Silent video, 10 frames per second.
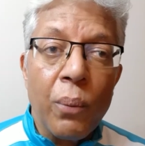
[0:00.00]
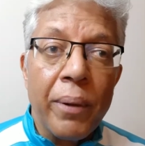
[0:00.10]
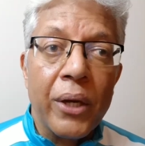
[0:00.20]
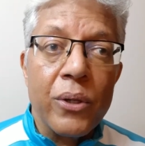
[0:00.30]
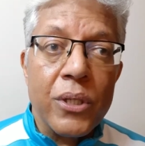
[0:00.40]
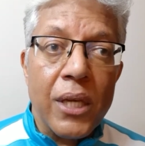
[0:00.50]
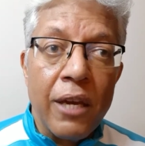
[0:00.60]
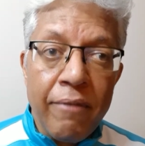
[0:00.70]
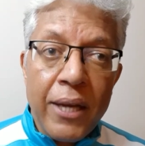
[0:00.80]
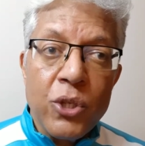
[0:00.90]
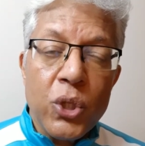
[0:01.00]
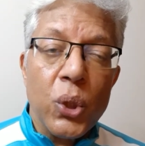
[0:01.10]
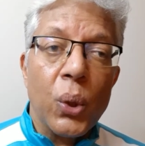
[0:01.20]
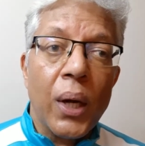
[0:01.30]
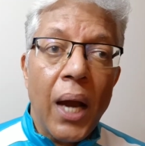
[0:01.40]
Because
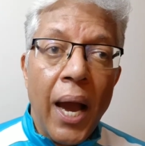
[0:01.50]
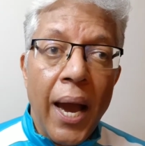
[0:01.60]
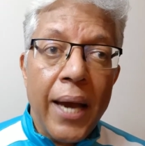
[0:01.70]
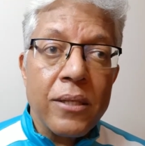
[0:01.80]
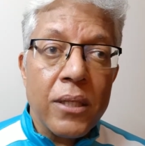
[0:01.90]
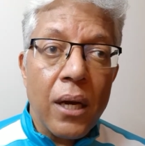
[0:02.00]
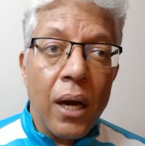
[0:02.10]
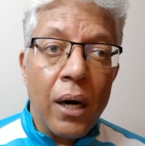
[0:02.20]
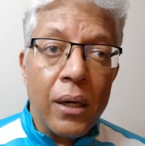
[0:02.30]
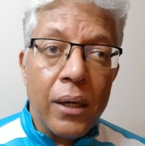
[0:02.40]
Ivanchuk has a